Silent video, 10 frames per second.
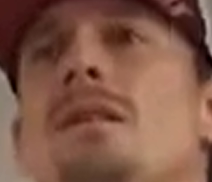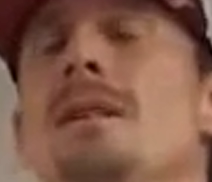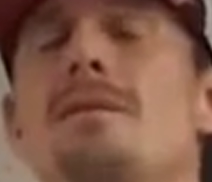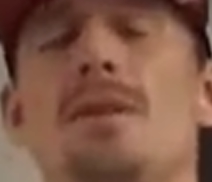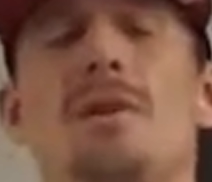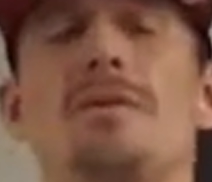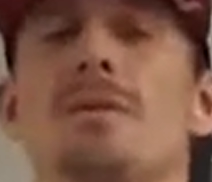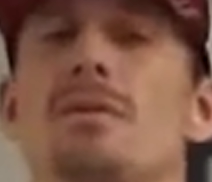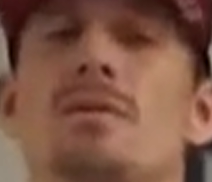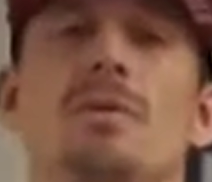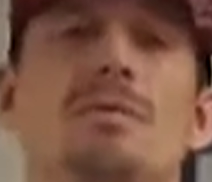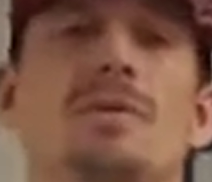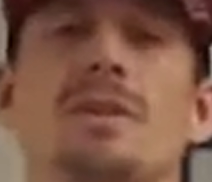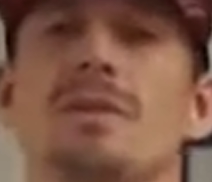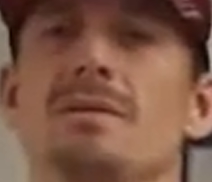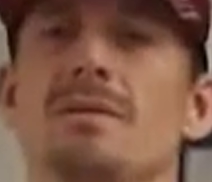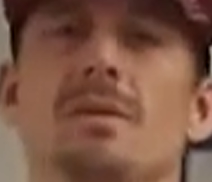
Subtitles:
Get involved in a group, start